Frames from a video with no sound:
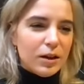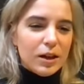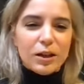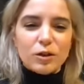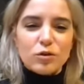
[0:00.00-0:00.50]

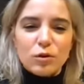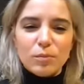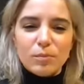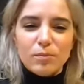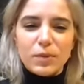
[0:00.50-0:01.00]

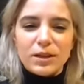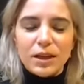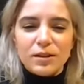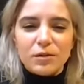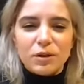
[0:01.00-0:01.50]

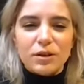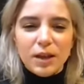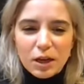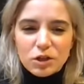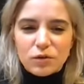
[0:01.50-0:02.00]
electromagnetic
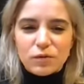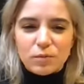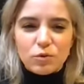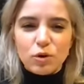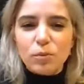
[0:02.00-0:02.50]
radiation
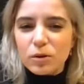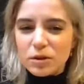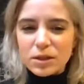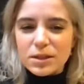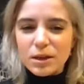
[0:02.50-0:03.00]
from Jupiter
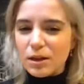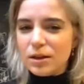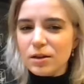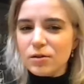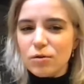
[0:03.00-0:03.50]
is
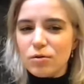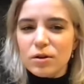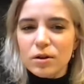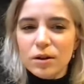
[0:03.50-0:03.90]
saying, or